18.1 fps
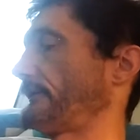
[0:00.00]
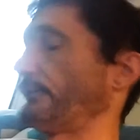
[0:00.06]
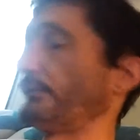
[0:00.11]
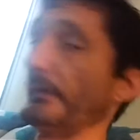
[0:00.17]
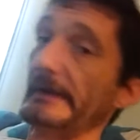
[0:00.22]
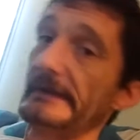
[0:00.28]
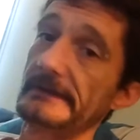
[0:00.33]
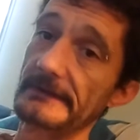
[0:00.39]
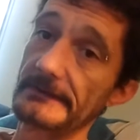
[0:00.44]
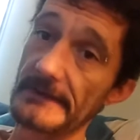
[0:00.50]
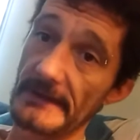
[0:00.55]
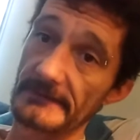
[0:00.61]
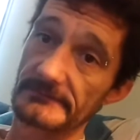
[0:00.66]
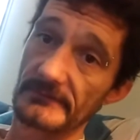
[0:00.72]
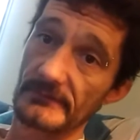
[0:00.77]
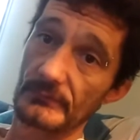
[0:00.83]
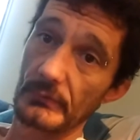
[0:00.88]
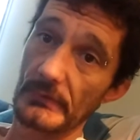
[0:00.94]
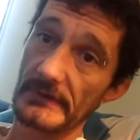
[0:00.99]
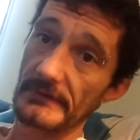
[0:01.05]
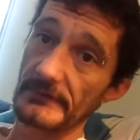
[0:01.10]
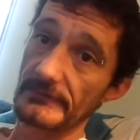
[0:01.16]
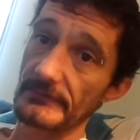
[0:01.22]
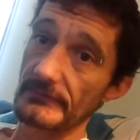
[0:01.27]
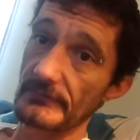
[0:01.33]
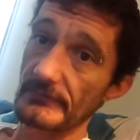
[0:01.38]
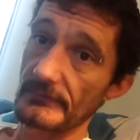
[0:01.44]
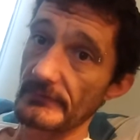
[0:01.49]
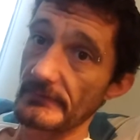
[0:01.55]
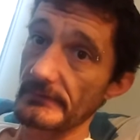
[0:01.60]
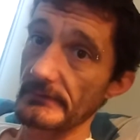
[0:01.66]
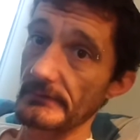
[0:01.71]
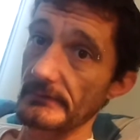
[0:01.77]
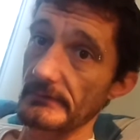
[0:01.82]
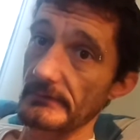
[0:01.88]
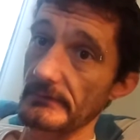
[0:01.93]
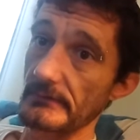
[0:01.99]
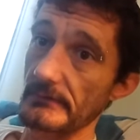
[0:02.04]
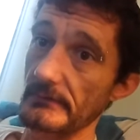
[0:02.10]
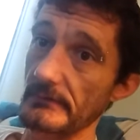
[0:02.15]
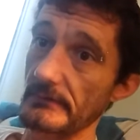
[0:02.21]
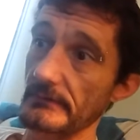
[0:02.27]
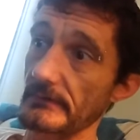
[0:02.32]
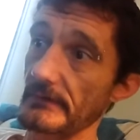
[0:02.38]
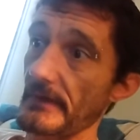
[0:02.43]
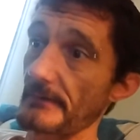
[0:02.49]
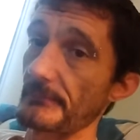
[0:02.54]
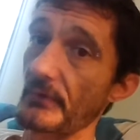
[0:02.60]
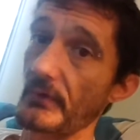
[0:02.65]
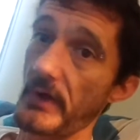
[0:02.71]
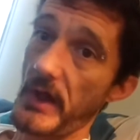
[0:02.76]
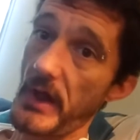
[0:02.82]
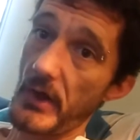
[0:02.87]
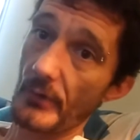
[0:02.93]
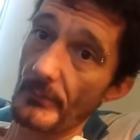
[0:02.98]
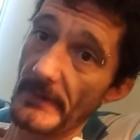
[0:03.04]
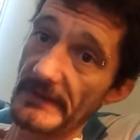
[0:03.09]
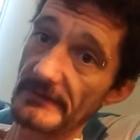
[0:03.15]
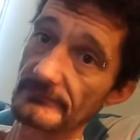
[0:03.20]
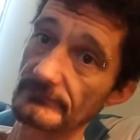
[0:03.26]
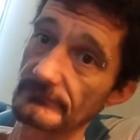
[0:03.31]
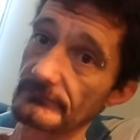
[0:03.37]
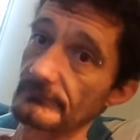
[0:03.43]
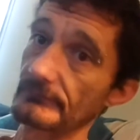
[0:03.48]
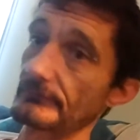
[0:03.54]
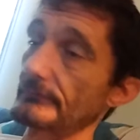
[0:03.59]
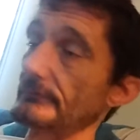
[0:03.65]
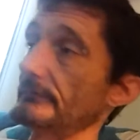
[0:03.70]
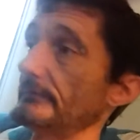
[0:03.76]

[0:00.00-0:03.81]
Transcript: Reconnected with a couple of homies